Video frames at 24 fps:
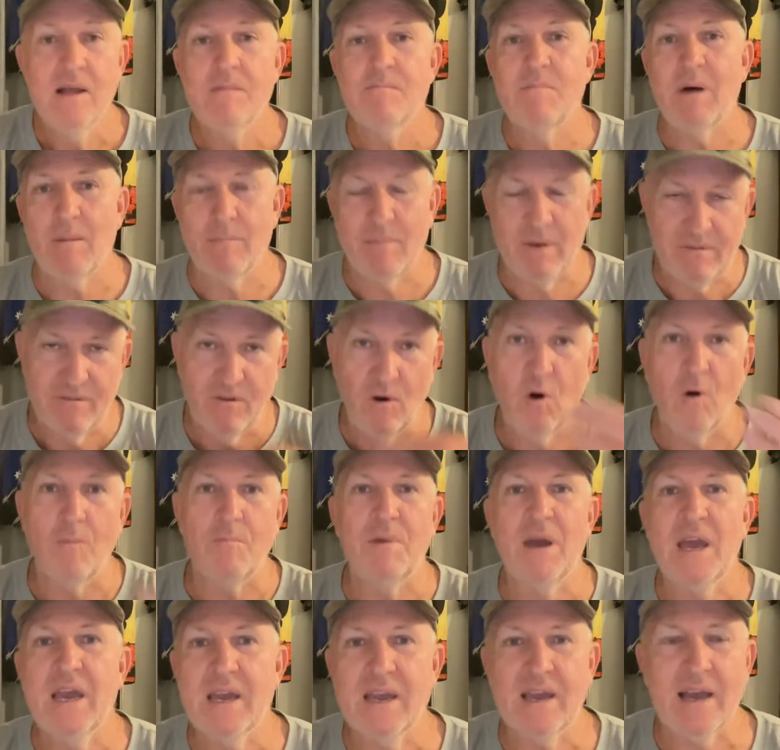But before
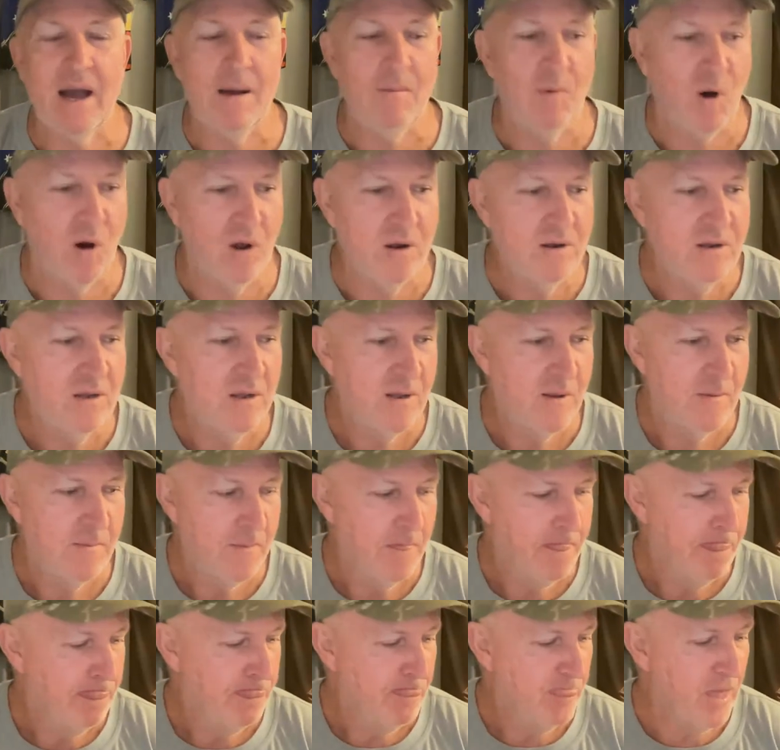Pink come on,
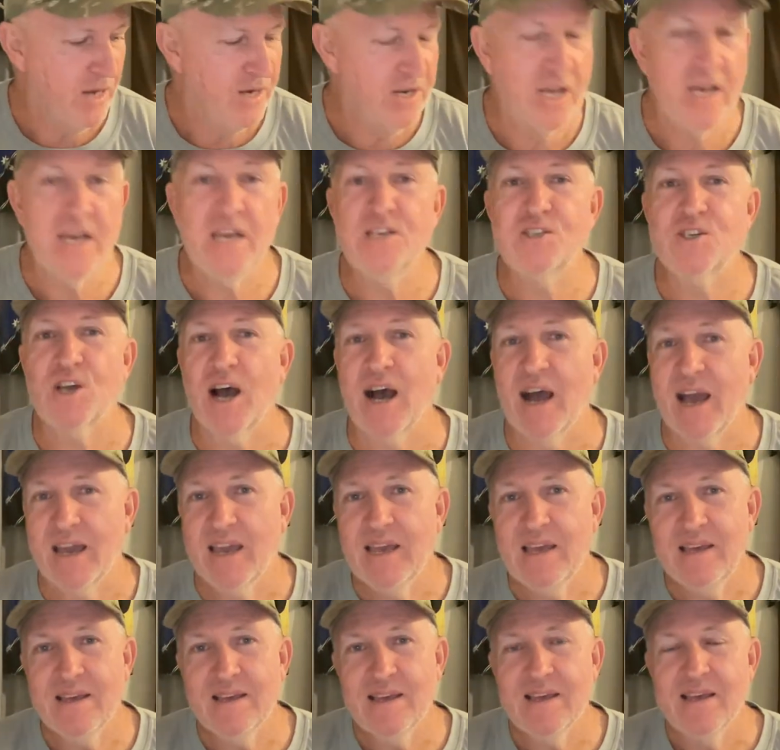the
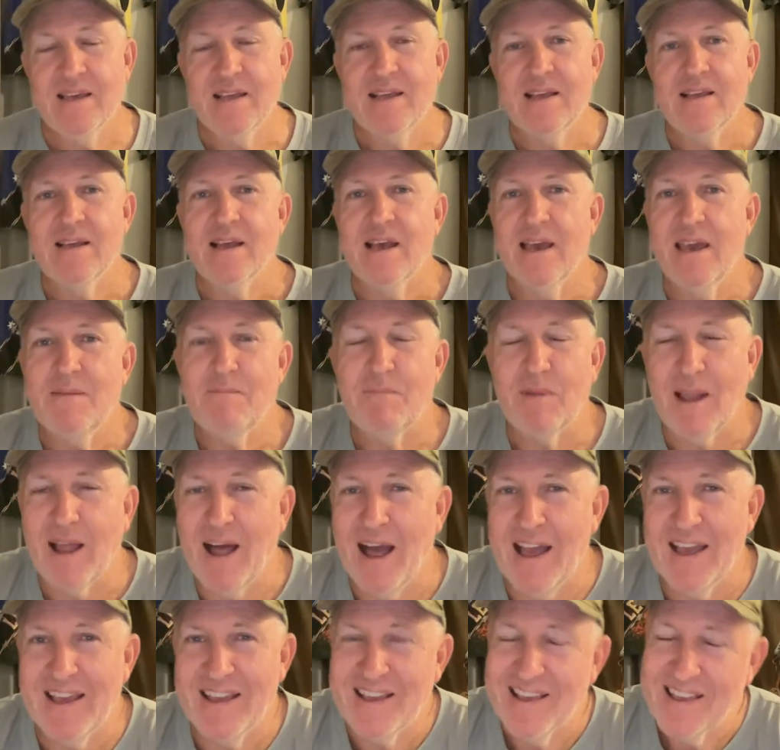DJ, he
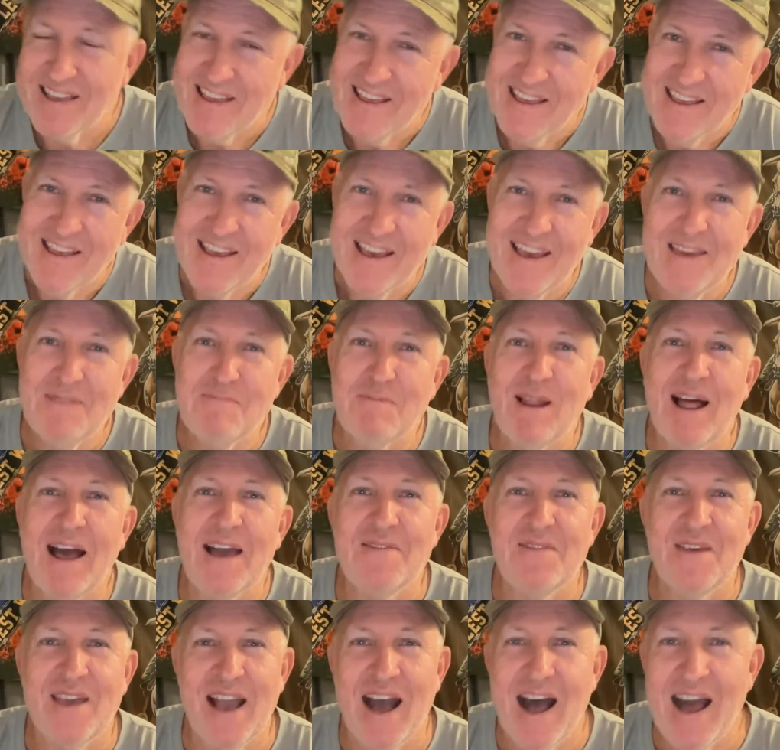
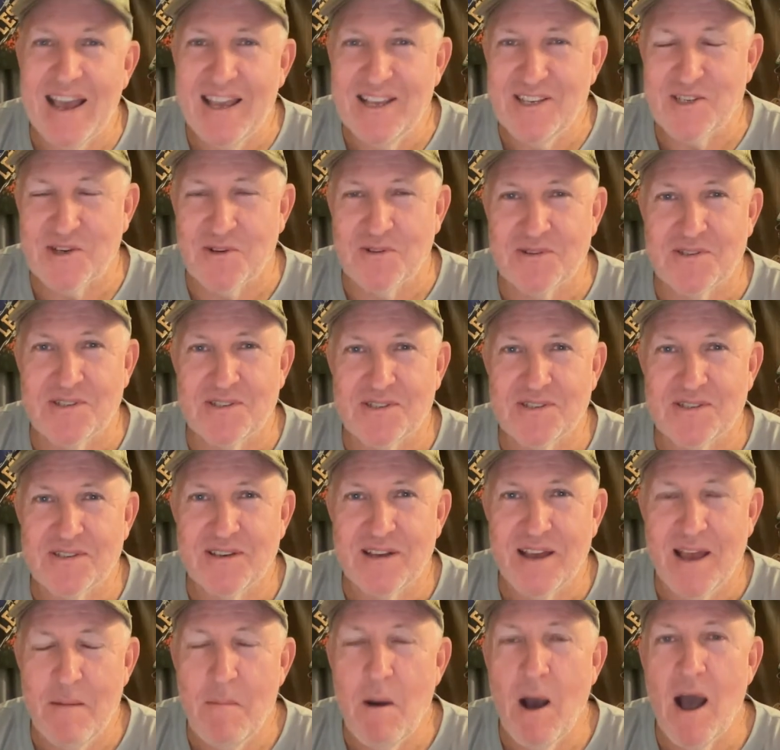played the Angels.
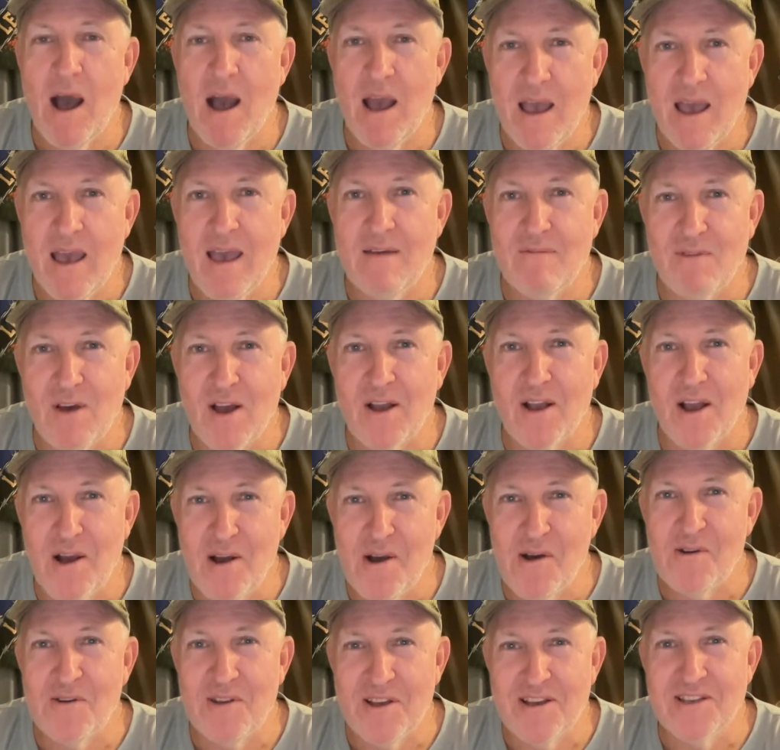Am I ever
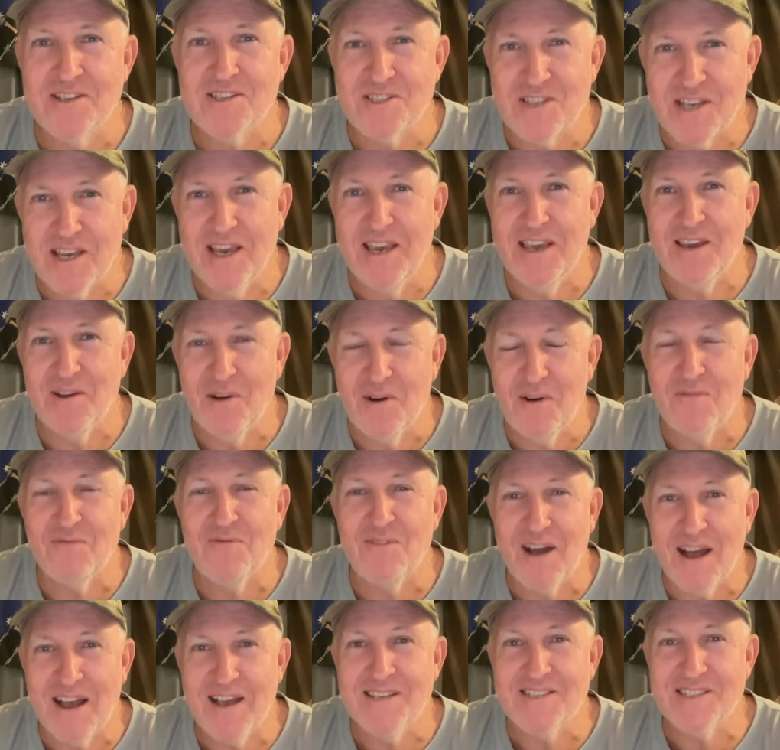going to see your
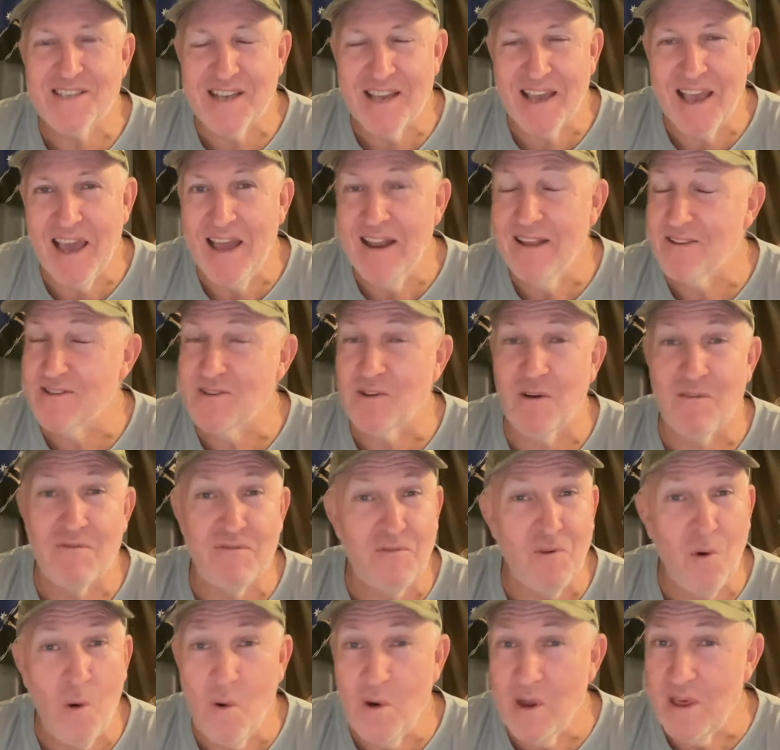face again? It was like
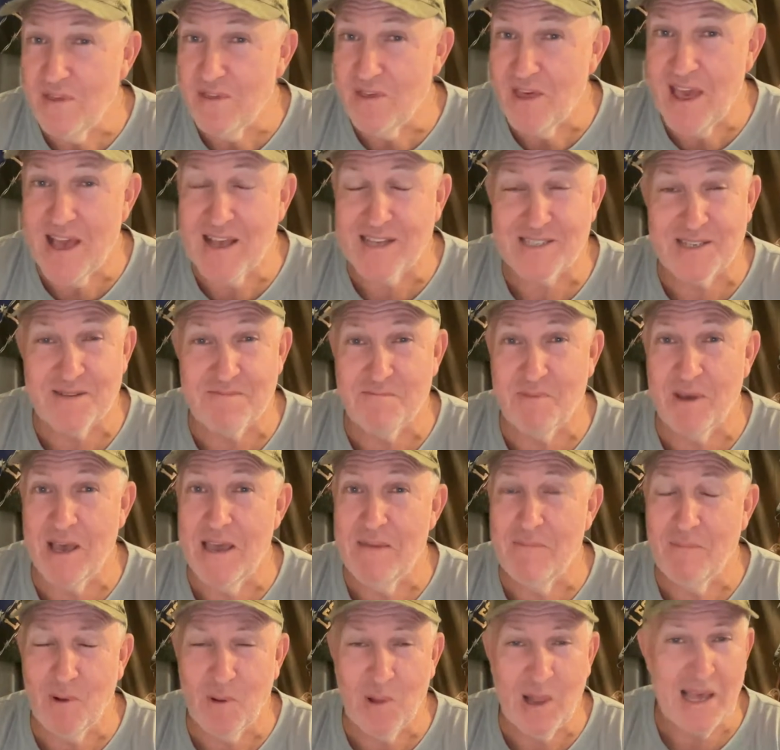40,000
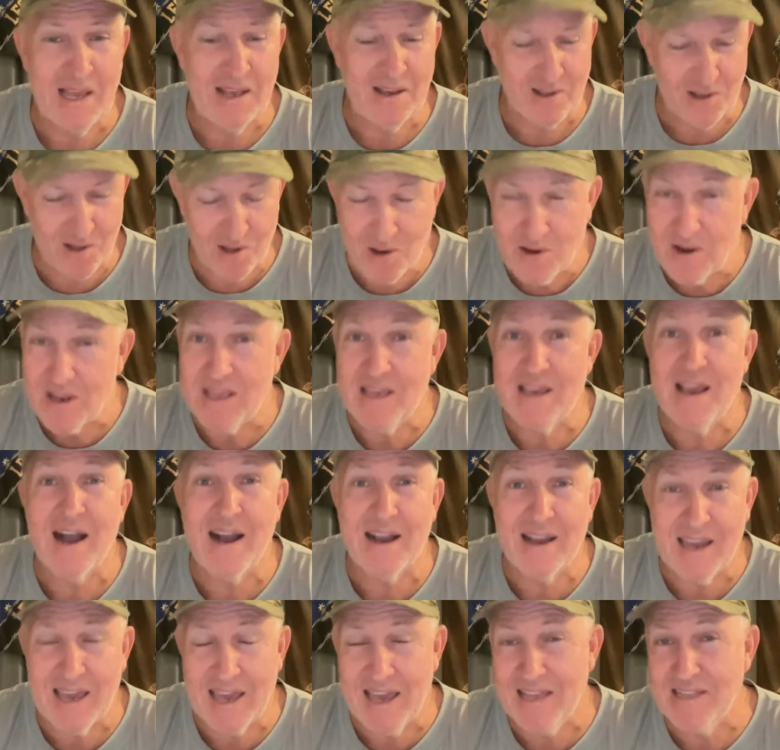people, including
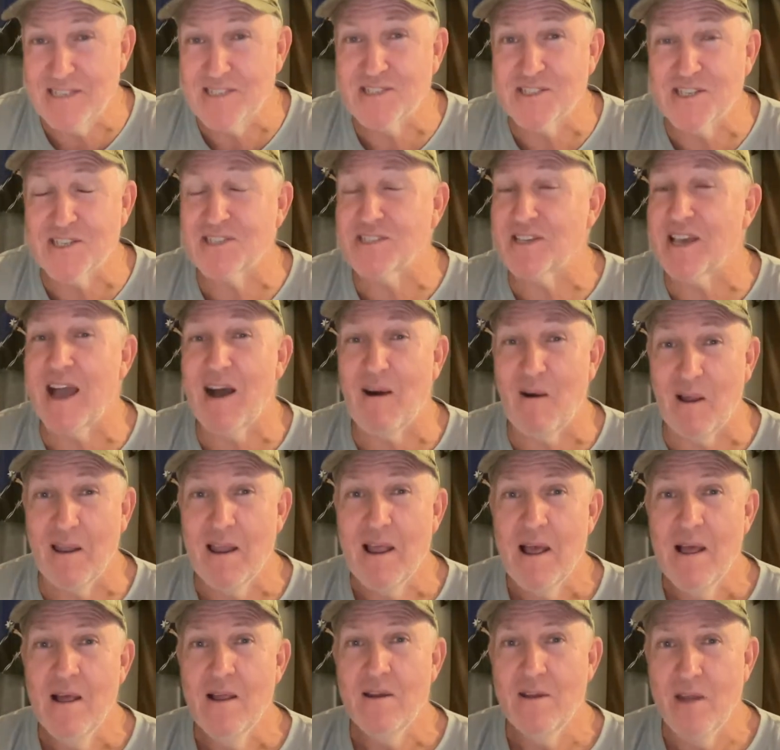young kids, just going,
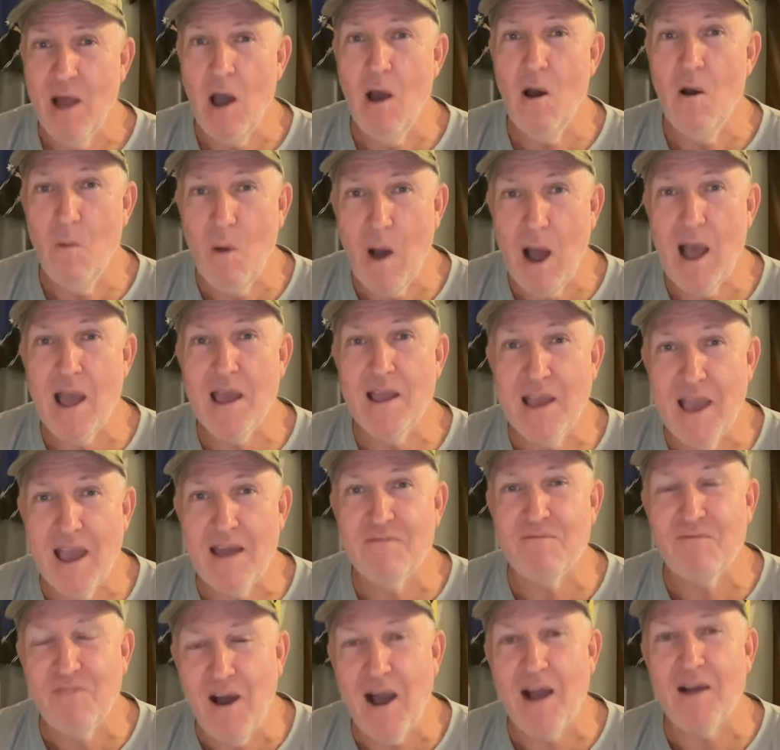no way,
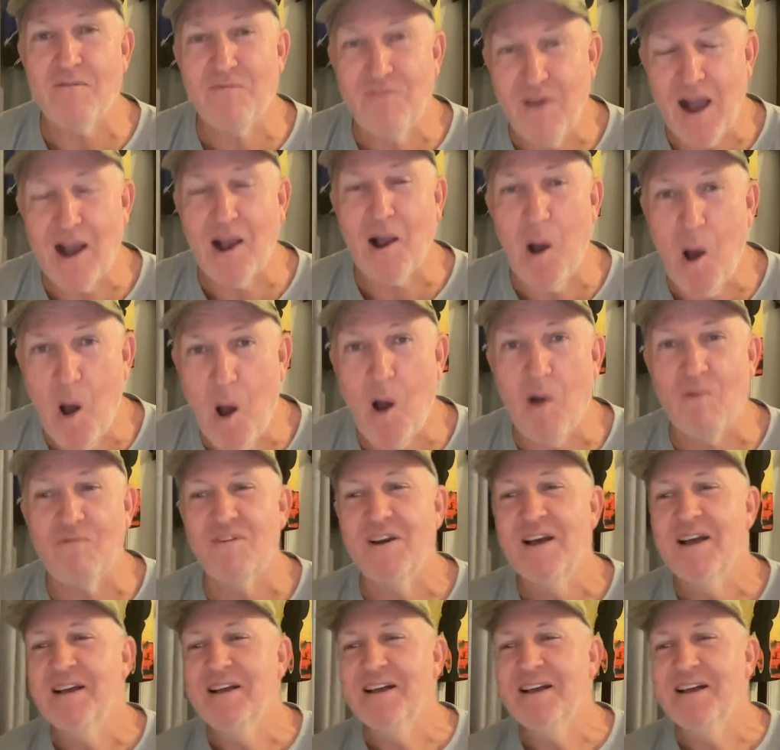get fuck off.